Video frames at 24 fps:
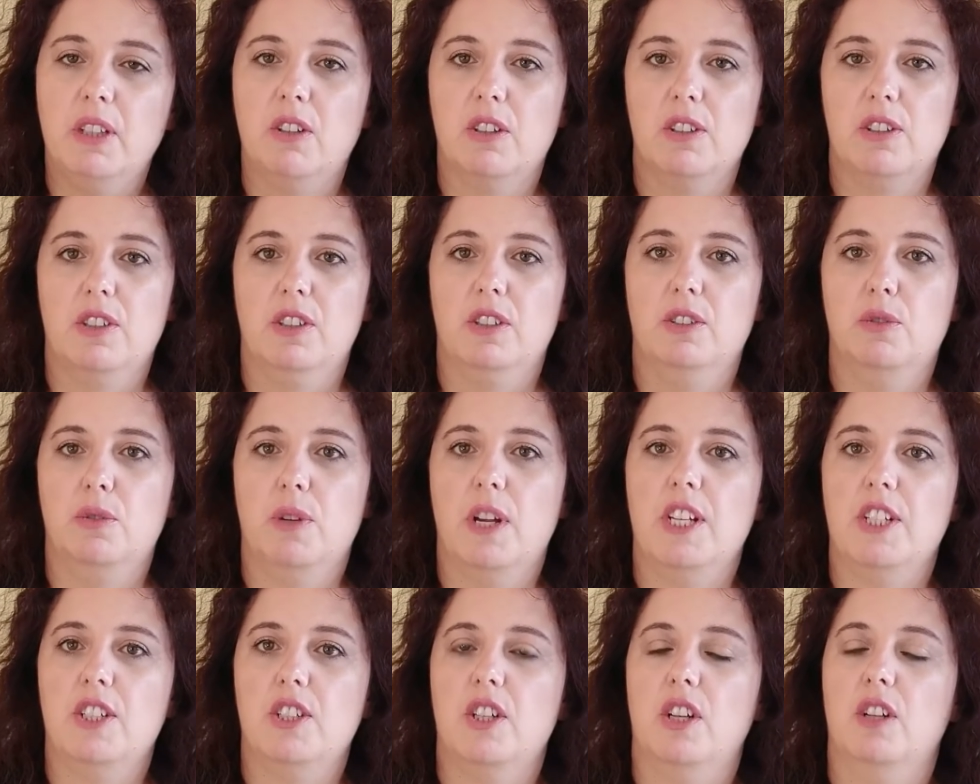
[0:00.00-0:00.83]

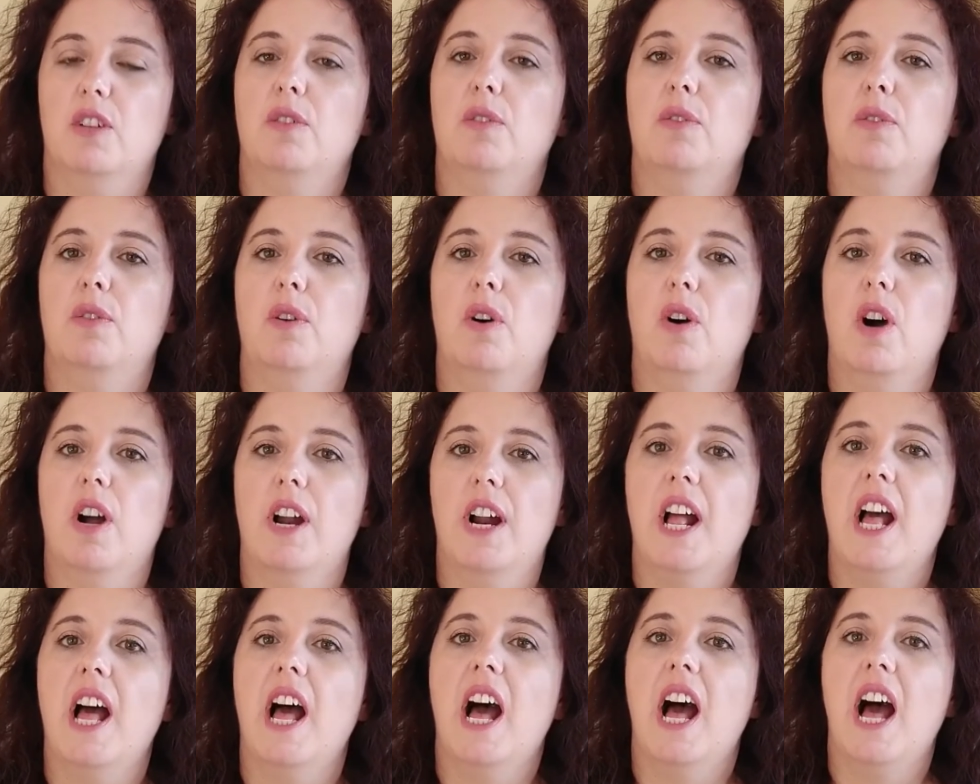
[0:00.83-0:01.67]
concentration for
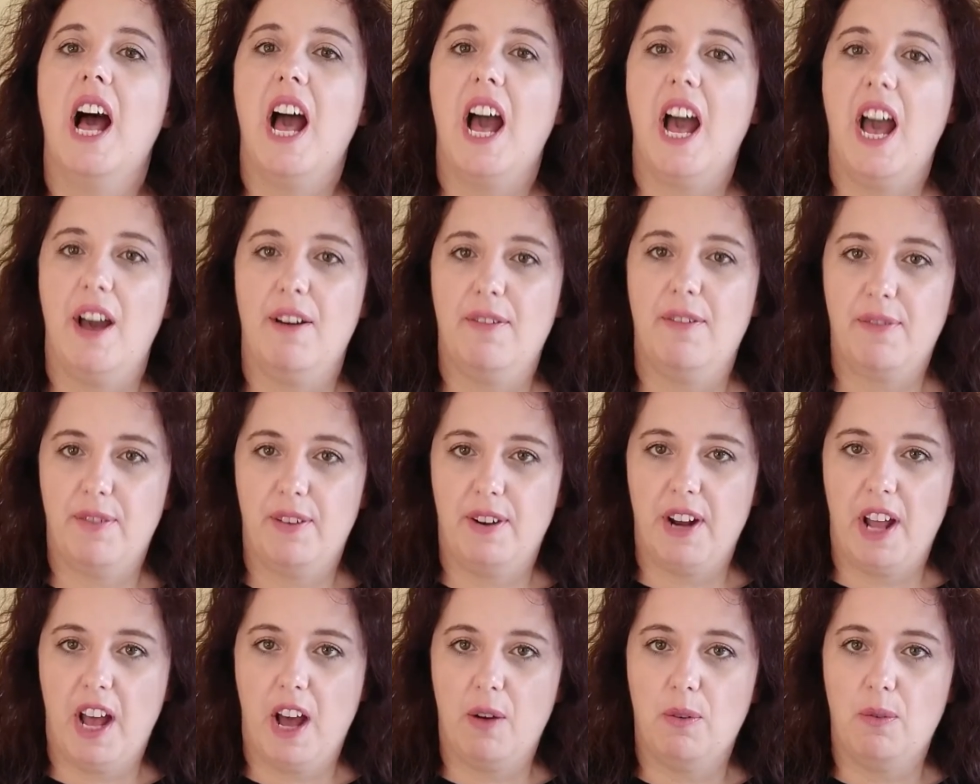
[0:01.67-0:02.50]
half
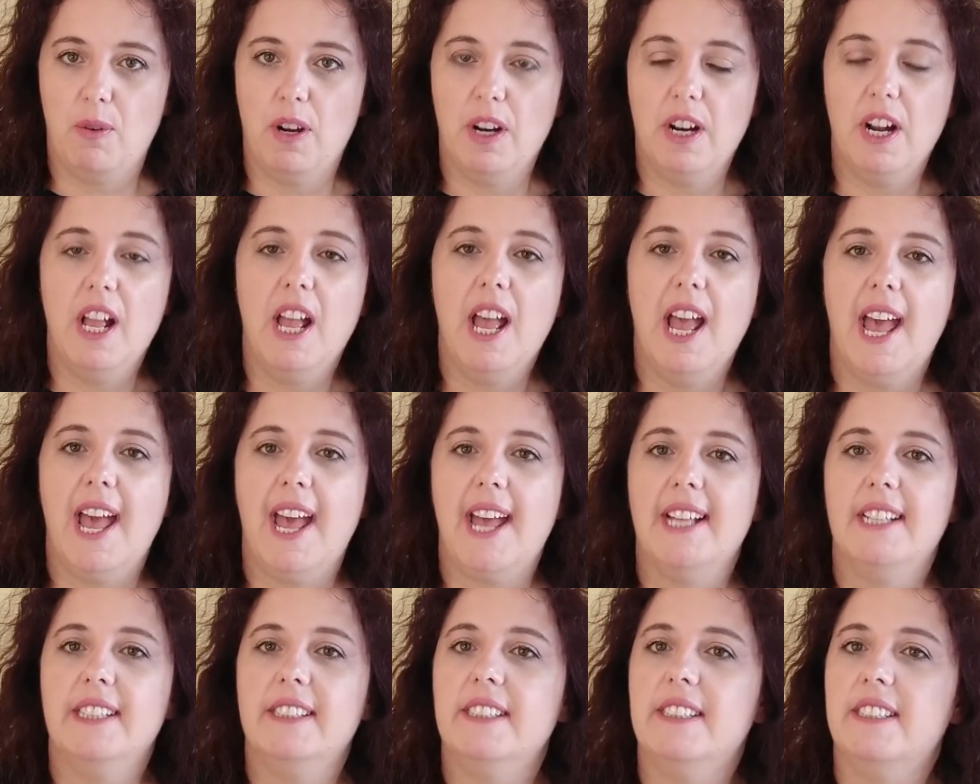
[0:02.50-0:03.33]
an hour,
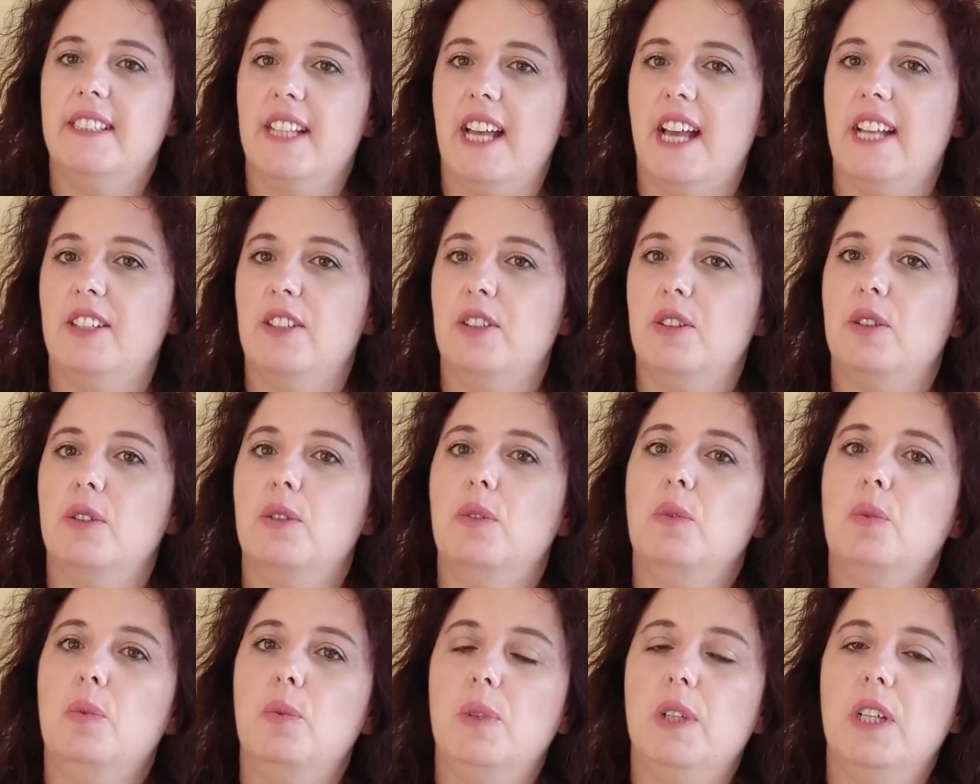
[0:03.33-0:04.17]
and that
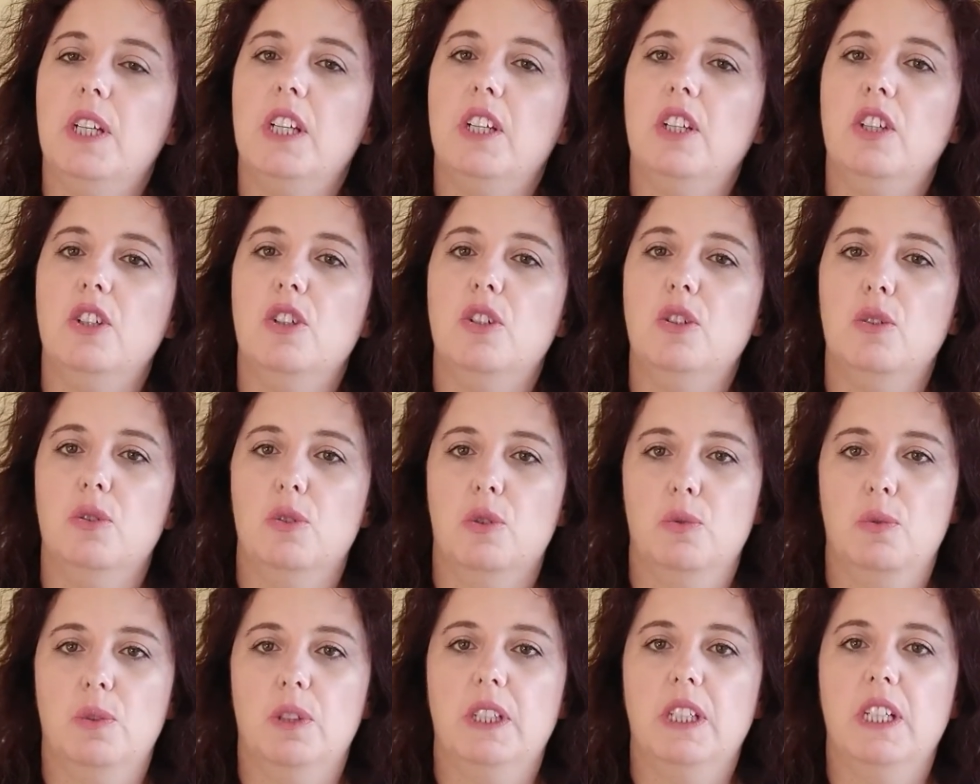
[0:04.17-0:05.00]
we
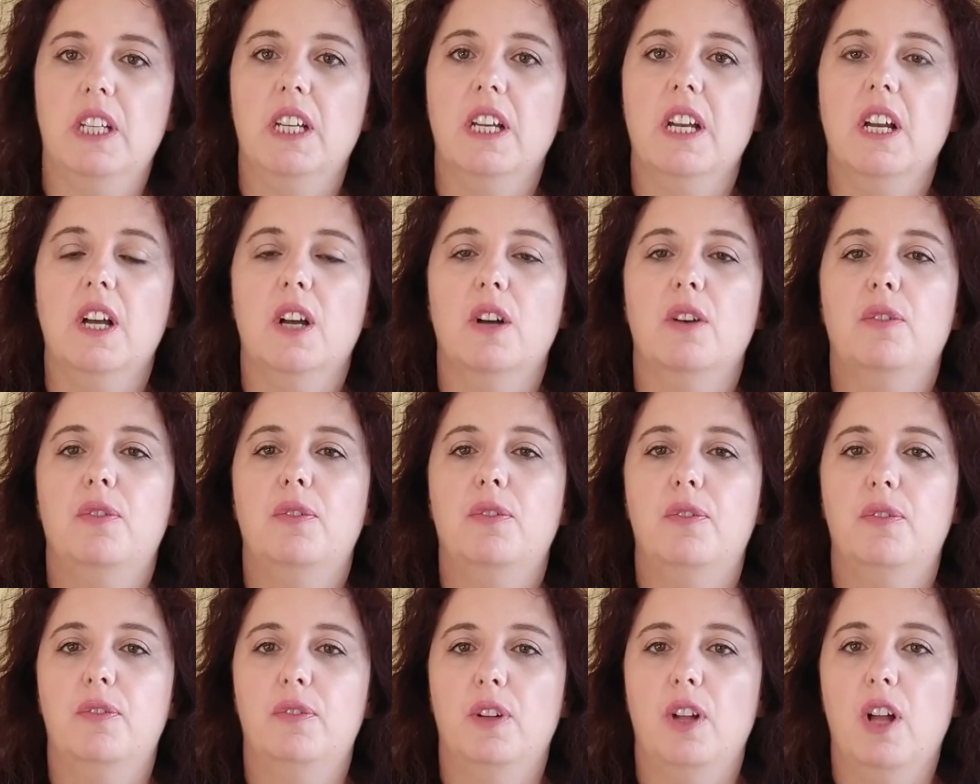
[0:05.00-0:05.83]
usually
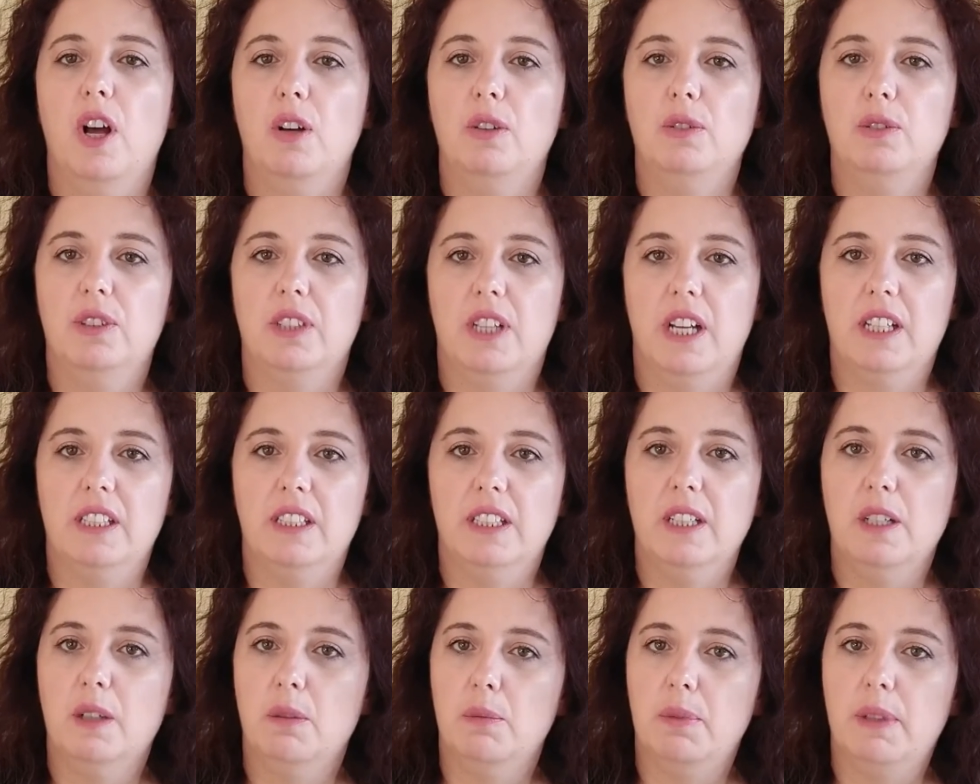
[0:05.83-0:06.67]
float a
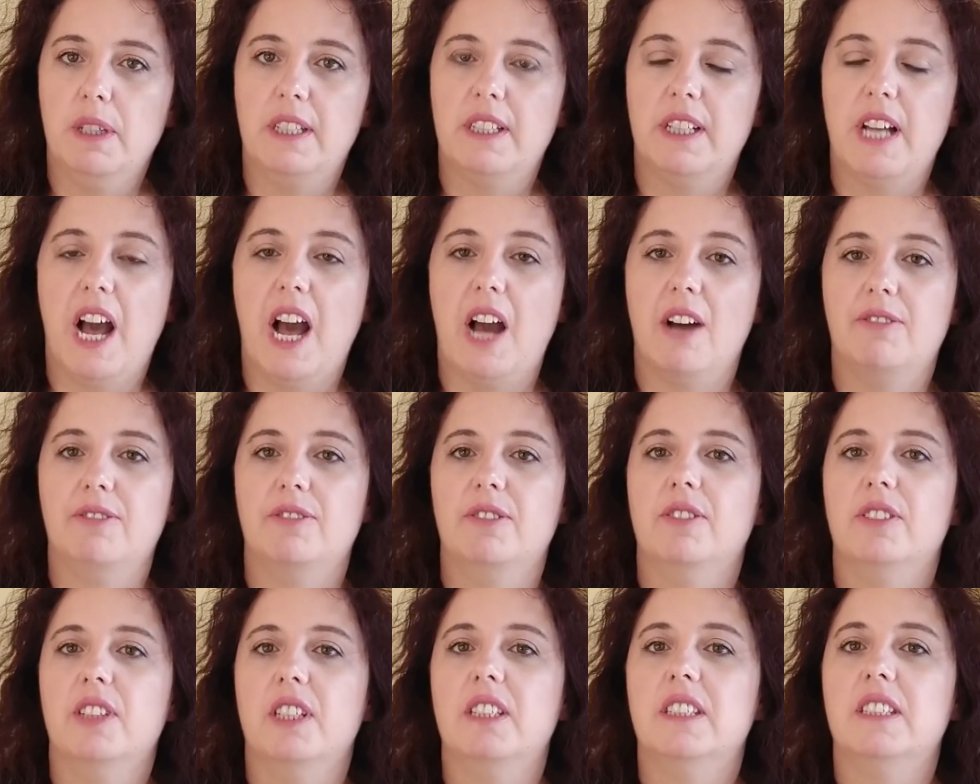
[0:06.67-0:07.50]
little bit
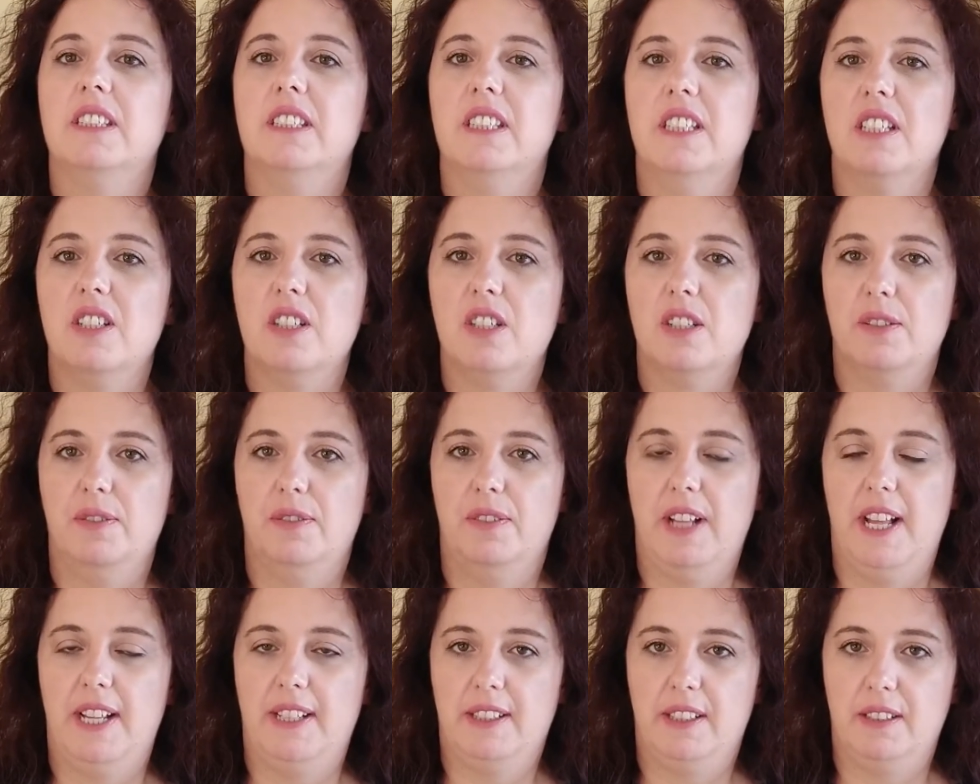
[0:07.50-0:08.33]
after this
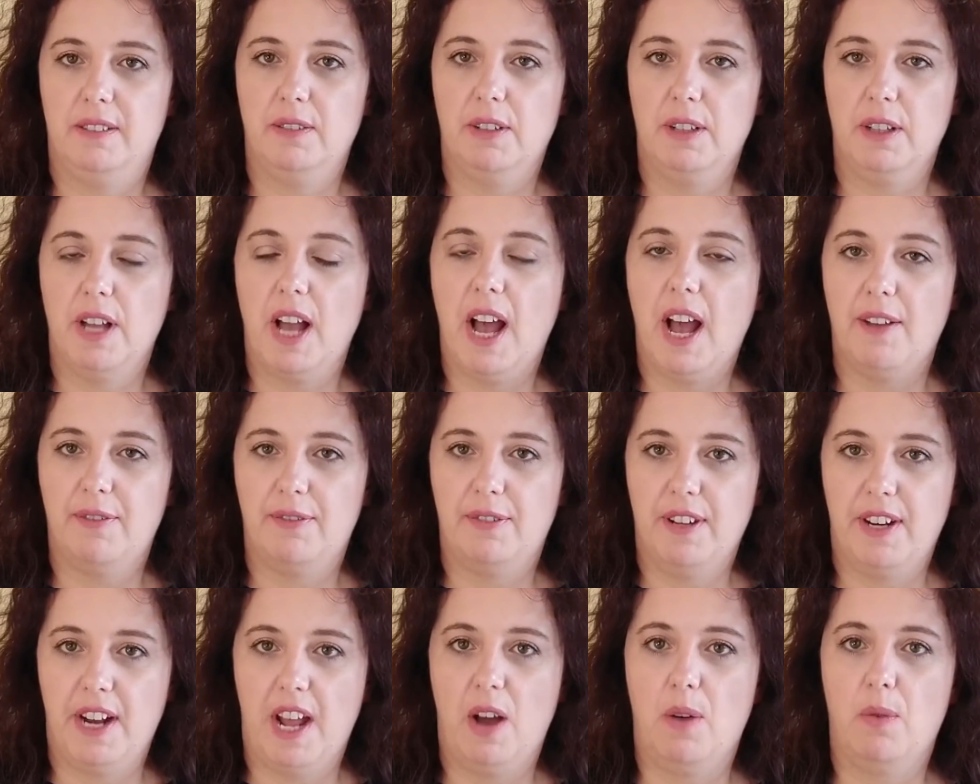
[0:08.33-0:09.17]
half
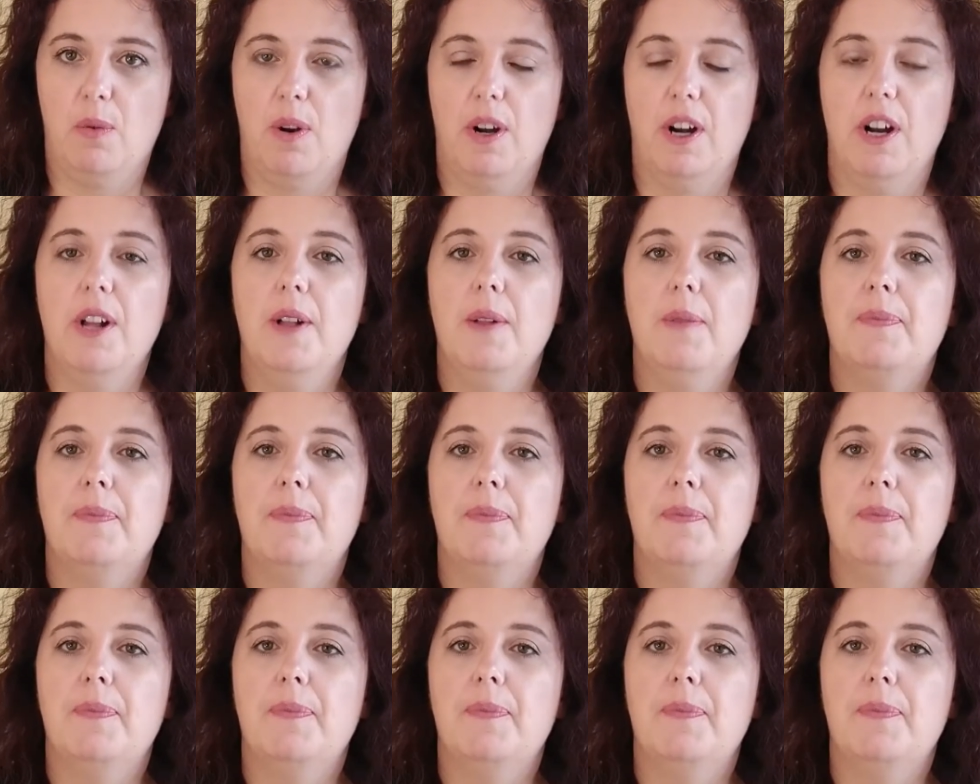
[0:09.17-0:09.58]
an hour.